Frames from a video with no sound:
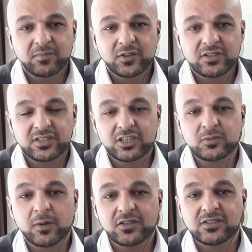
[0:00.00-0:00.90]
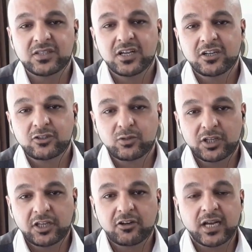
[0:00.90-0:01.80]
6 months to a
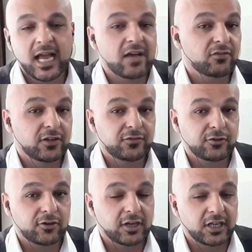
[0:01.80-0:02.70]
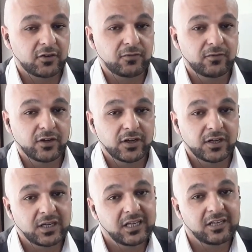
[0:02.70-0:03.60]
year and a half if you're a native
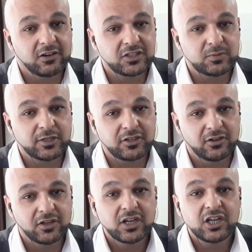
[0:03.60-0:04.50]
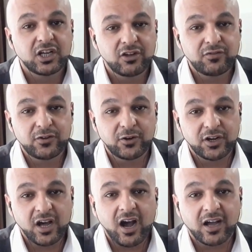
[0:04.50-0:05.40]
English speaker. If you're
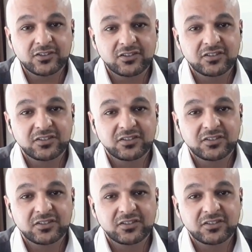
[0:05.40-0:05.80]
not,